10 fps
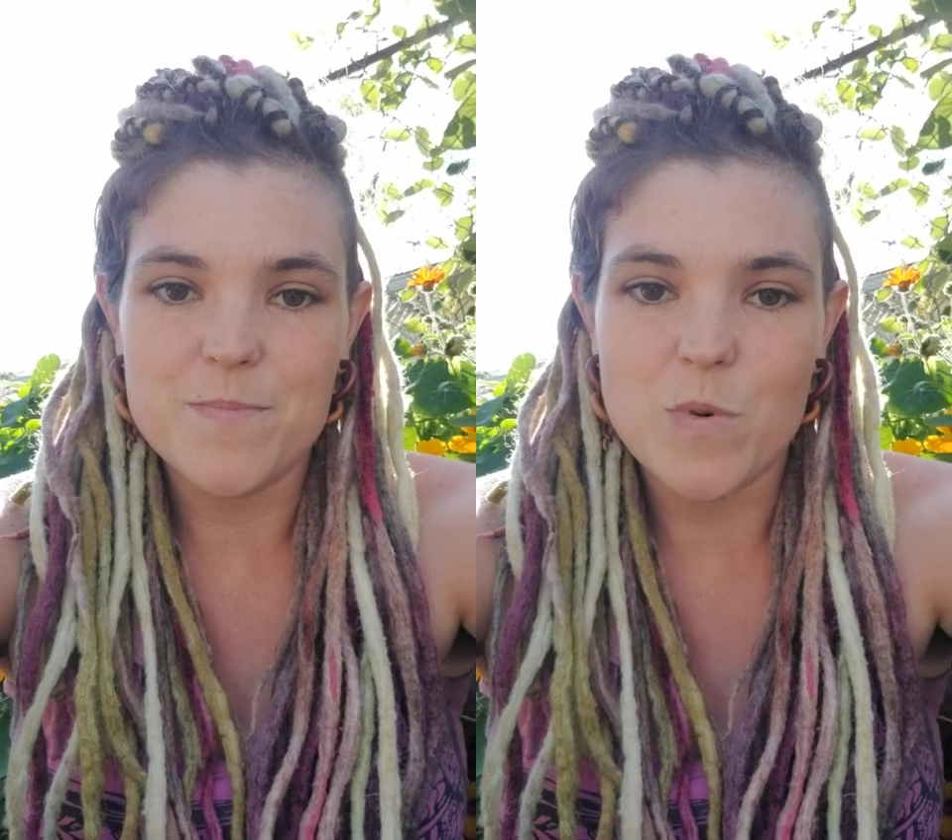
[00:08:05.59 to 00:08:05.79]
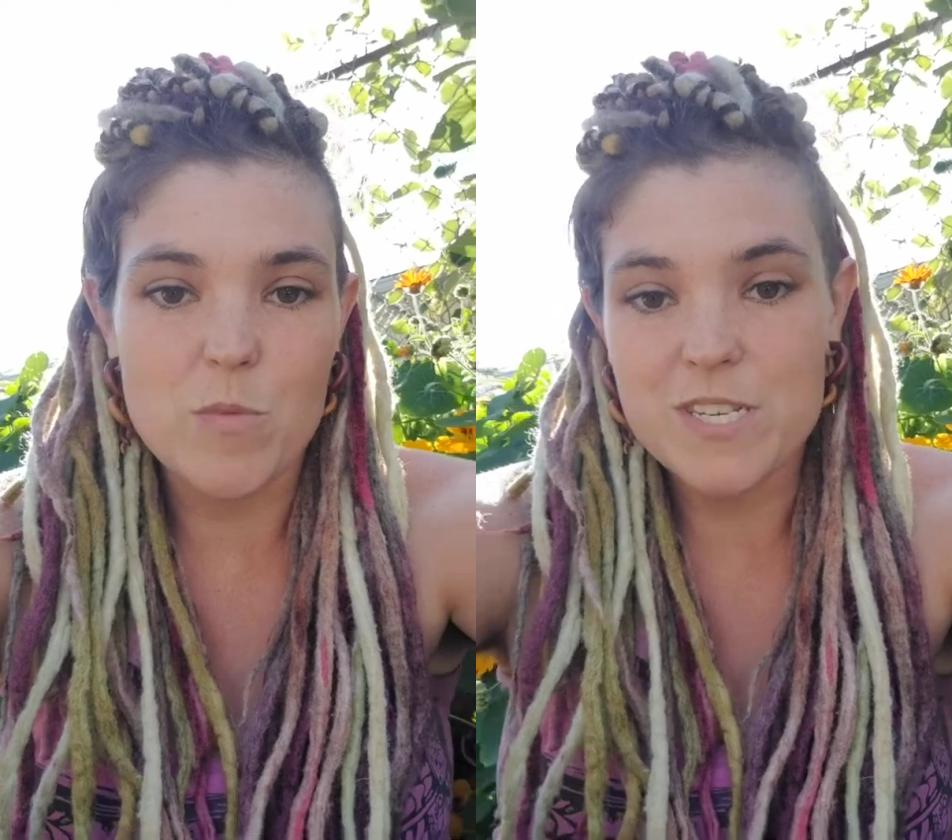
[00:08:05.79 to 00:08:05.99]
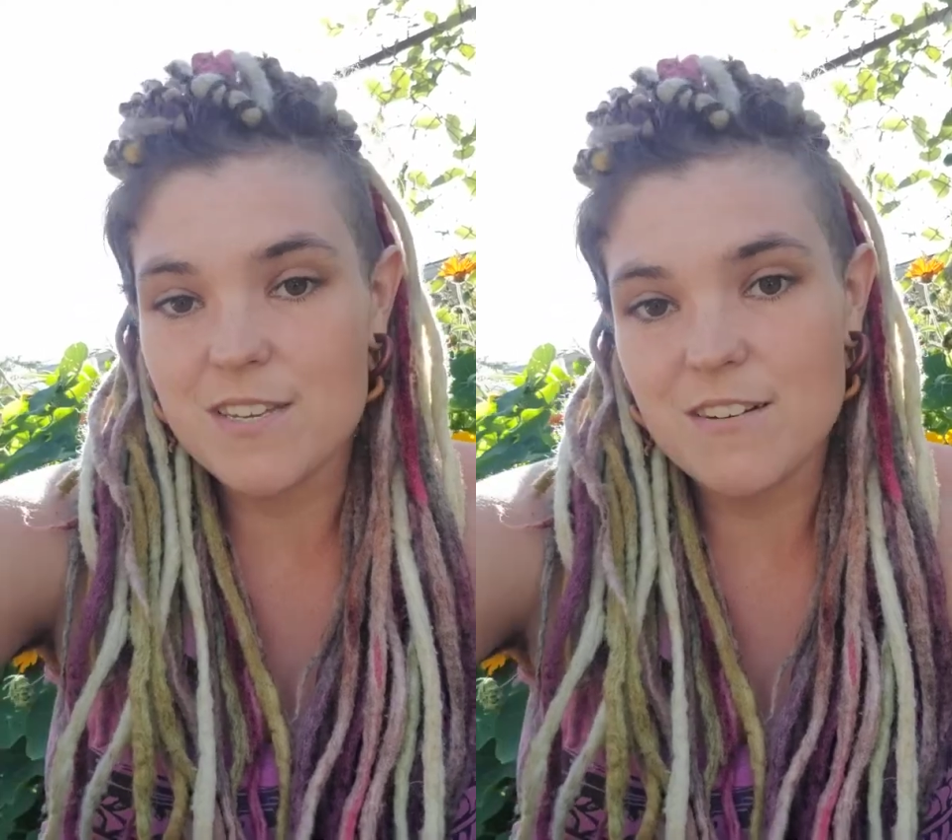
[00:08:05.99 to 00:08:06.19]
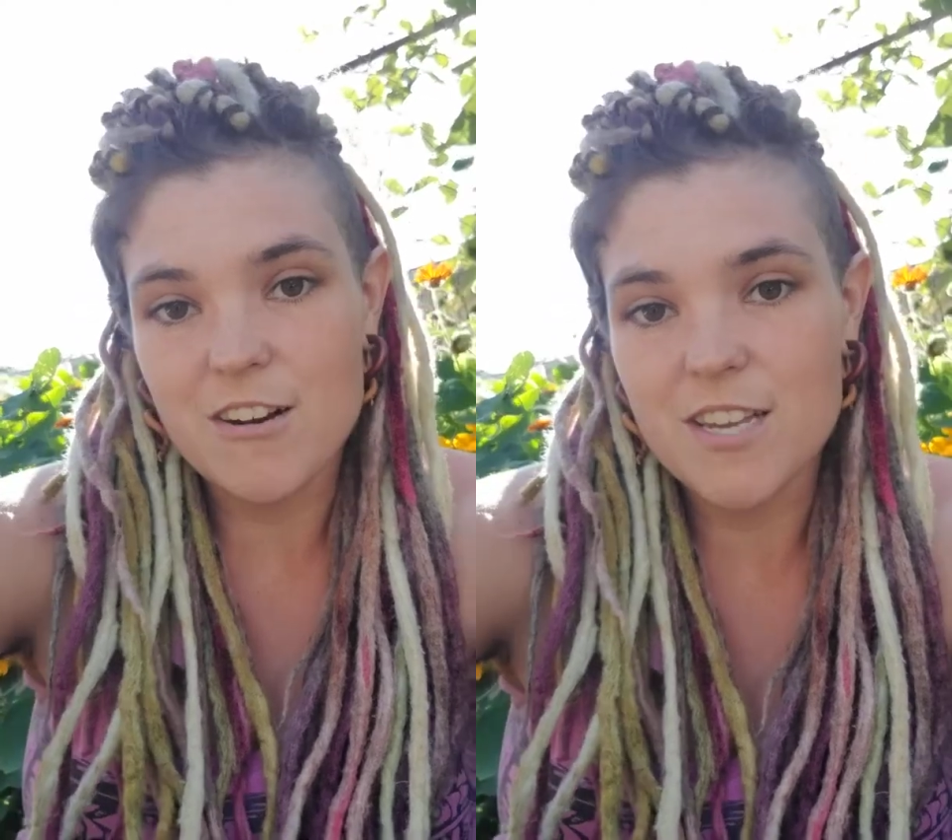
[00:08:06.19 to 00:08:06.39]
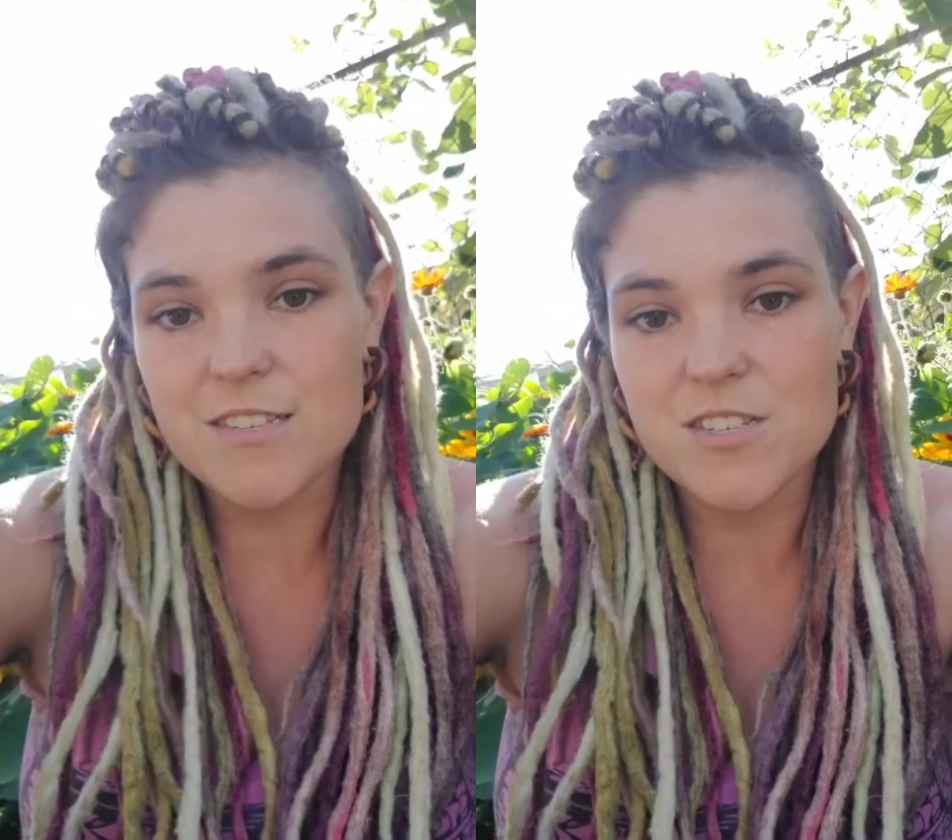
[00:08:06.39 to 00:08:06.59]
where we send our
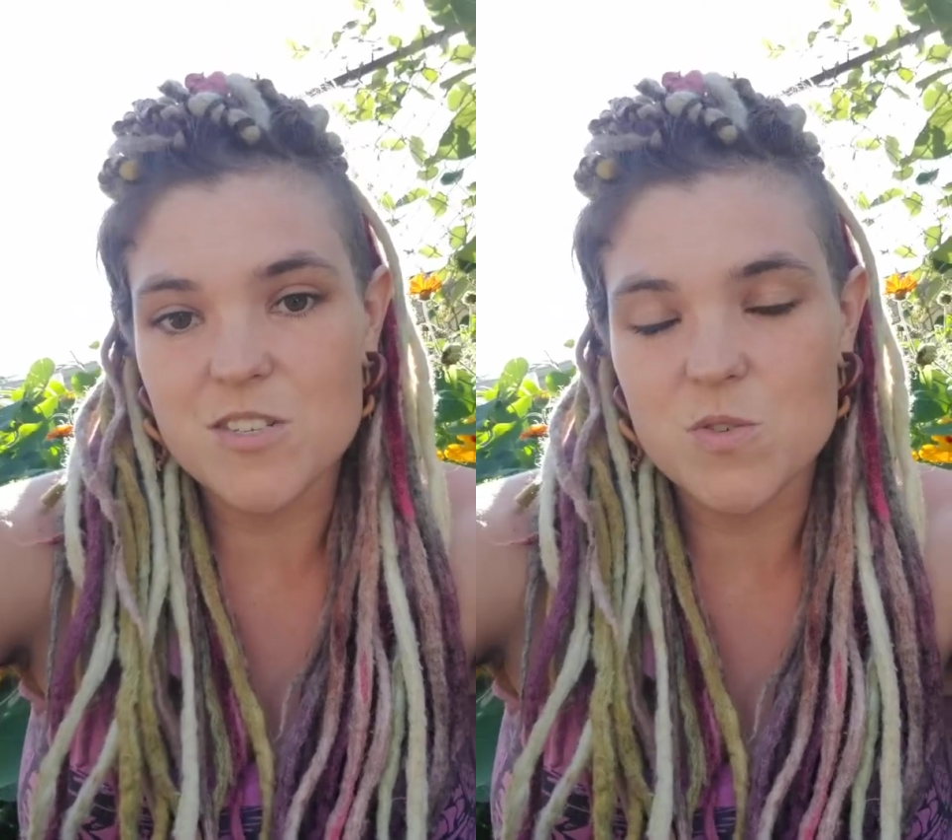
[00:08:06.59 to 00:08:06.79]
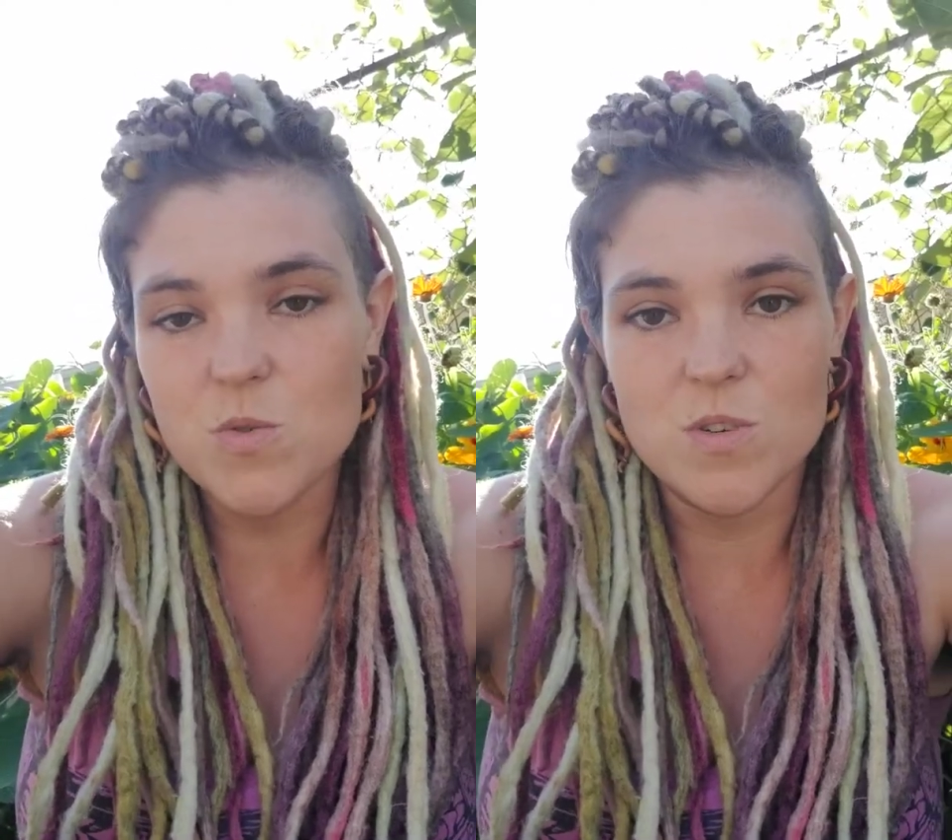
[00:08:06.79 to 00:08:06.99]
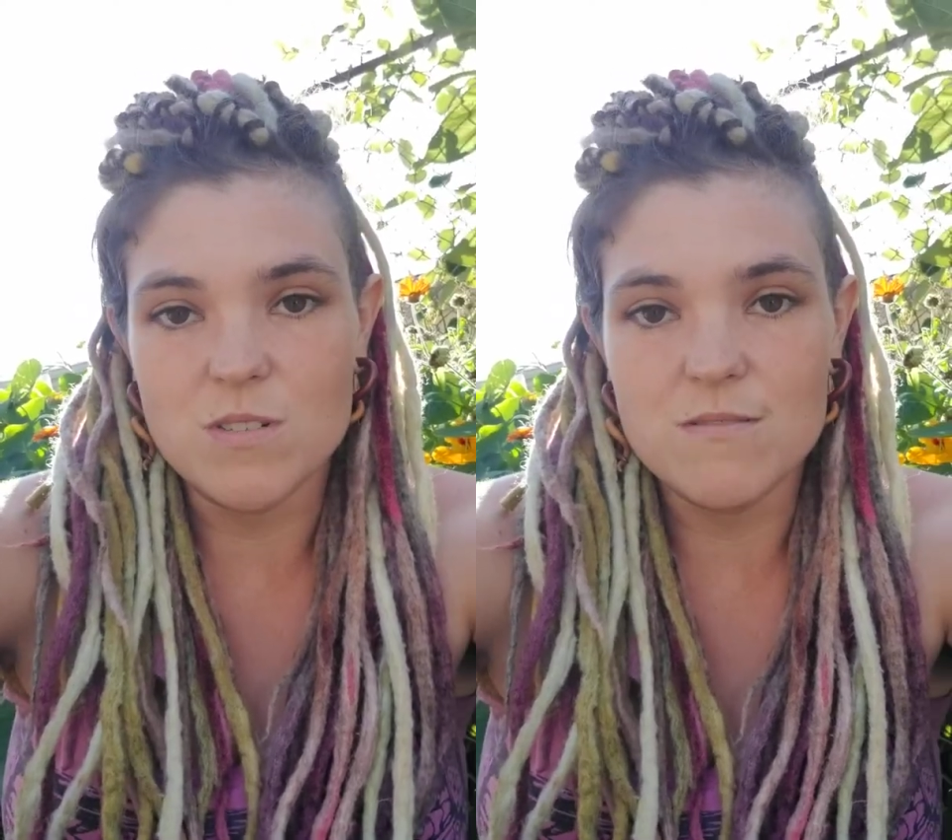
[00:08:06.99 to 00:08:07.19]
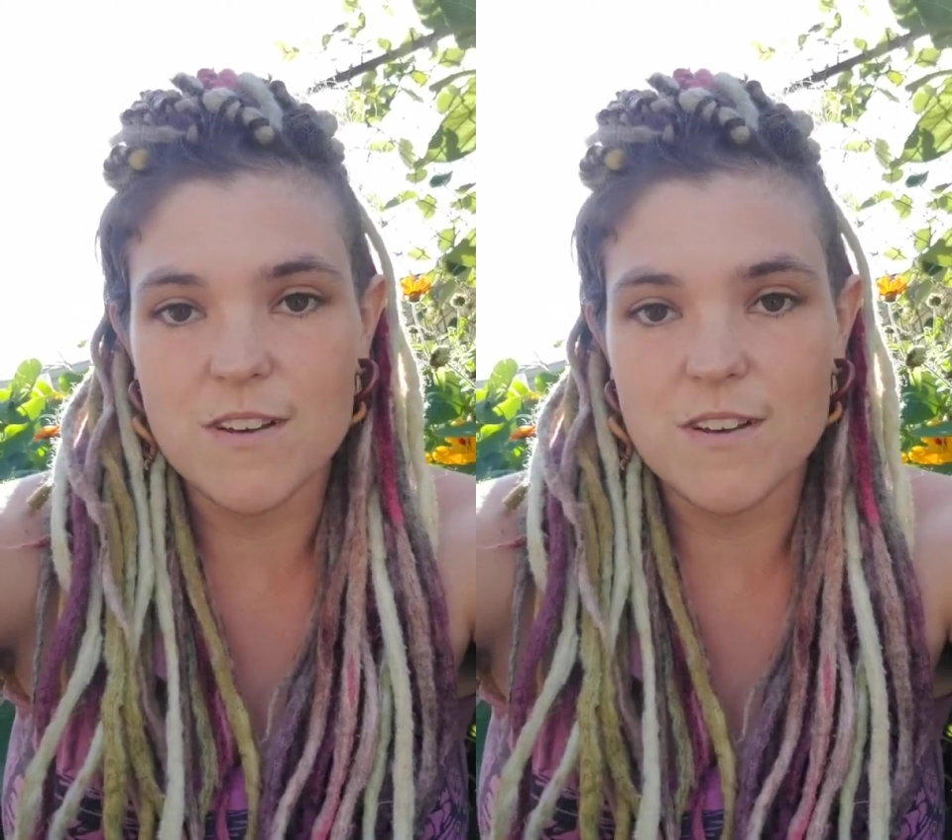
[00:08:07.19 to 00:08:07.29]
kids to school,